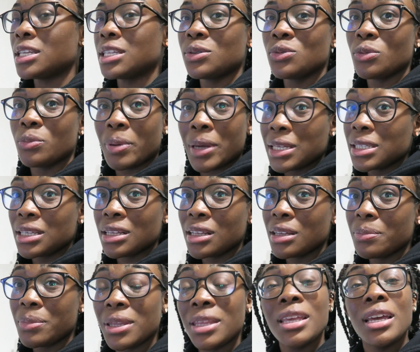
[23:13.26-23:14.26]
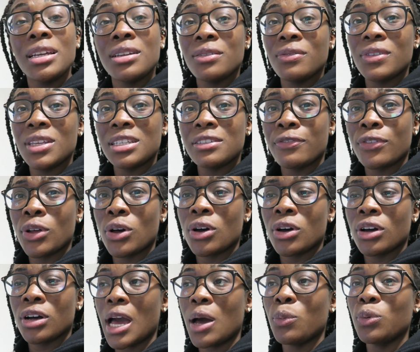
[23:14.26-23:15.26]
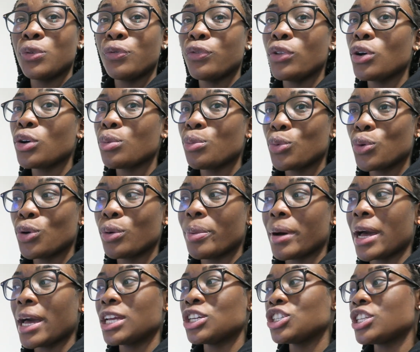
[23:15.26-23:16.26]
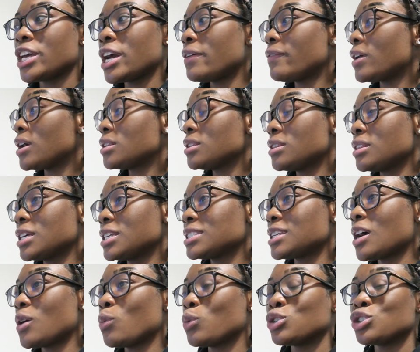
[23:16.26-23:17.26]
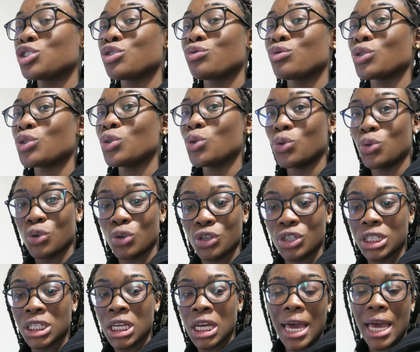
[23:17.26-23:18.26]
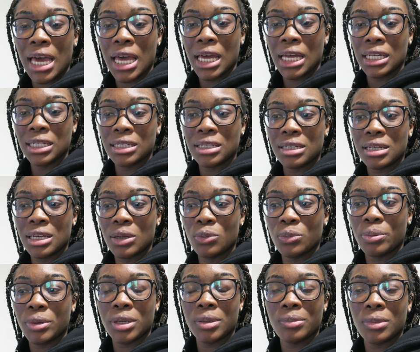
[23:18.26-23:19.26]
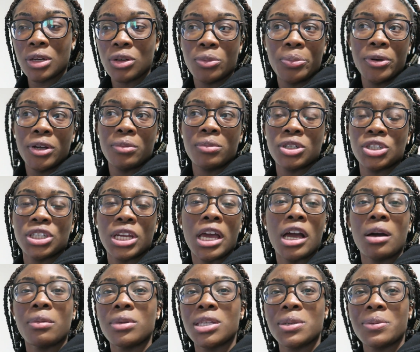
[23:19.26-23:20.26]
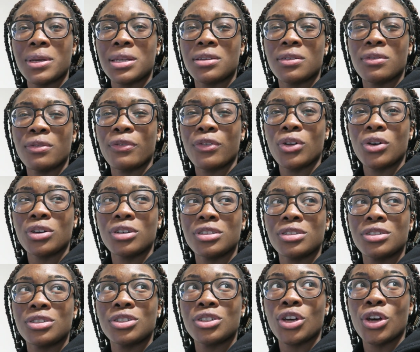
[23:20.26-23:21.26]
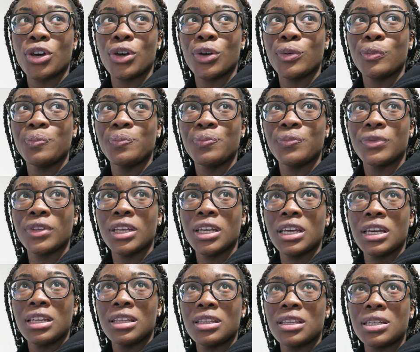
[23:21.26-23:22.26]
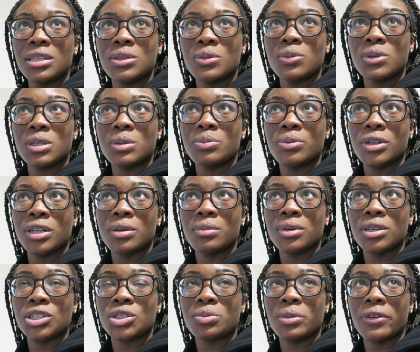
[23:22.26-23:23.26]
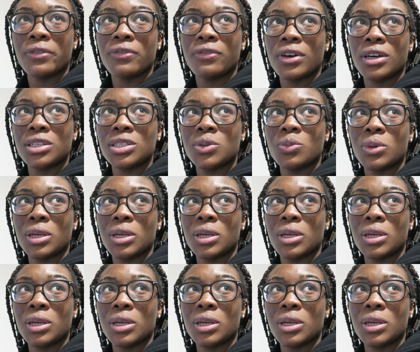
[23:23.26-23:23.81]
This will basically be the end of this vlog. I would vlog more, but I actually have other things that I want to record, and it will pretty much take up the space of the vlog. So this was pretty much my first